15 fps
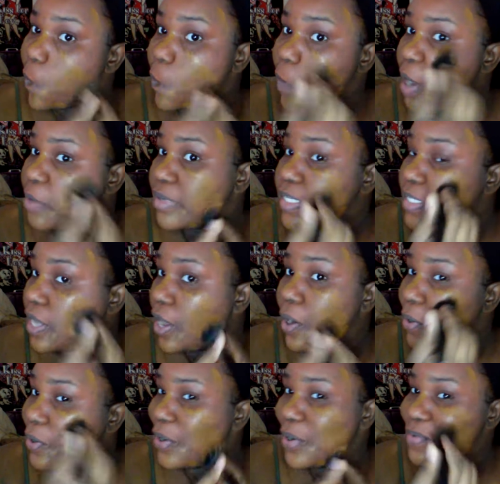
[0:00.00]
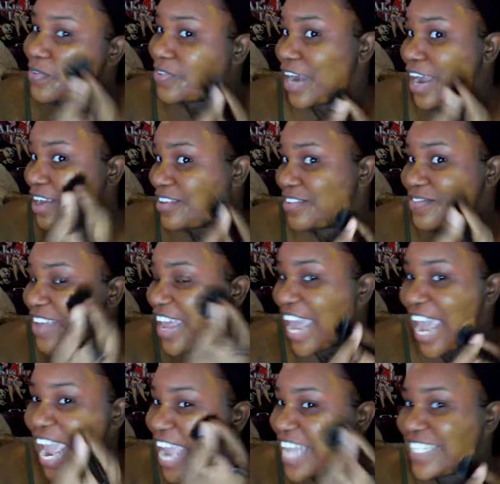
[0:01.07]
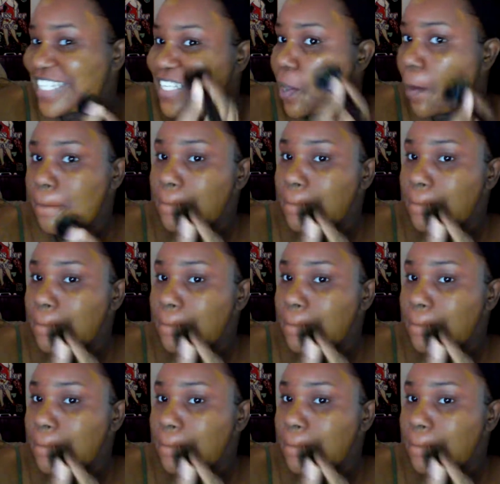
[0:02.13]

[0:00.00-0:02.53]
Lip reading: wipe this all over our face.